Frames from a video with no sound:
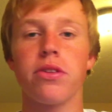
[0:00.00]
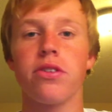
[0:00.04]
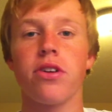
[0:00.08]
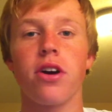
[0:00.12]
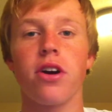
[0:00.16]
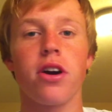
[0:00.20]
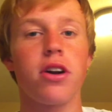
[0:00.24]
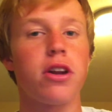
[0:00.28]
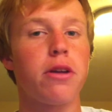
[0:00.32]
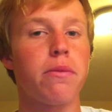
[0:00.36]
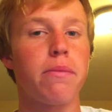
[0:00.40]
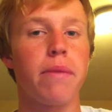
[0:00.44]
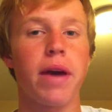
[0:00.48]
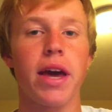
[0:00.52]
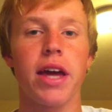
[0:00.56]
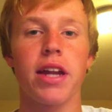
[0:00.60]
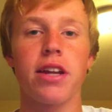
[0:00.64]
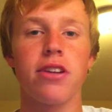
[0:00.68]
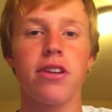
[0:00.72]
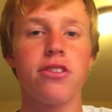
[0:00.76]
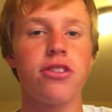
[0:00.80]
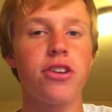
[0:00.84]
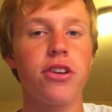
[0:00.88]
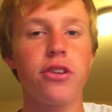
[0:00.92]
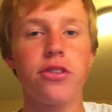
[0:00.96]
It's hard to
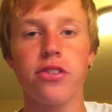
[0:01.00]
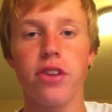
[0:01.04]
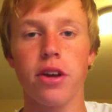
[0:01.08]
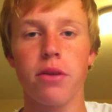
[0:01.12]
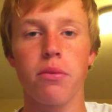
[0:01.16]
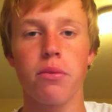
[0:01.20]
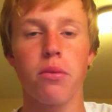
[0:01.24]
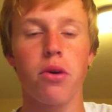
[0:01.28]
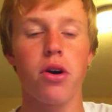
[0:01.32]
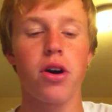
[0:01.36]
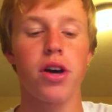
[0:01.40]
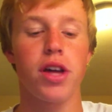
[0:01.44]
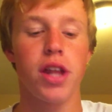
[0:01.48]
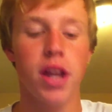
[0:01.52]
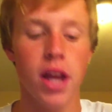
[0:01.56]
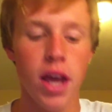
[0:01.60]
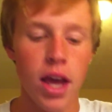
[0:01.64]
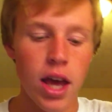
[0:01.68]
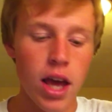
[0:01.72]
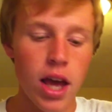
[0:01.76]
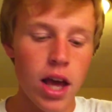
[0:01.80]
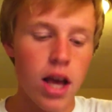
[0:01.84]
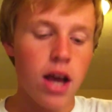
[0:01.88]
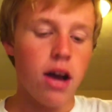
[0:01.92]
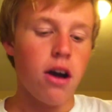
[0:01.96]
manage who said what,
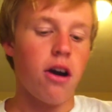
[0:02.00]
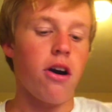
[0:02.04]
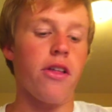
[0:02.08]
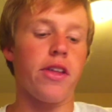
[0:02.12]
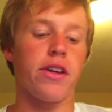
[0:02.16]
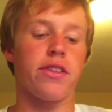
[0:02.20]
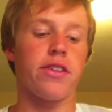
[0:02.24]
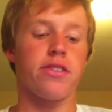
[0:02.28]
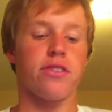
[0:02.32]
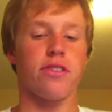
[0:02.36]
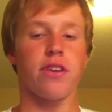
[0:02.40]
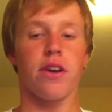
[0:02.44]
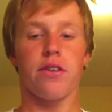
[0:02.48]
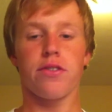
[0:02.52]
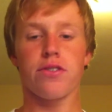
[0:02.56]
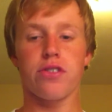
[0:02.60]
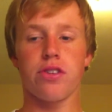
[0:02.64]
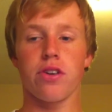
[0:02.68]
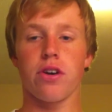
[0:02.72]
all that stuff.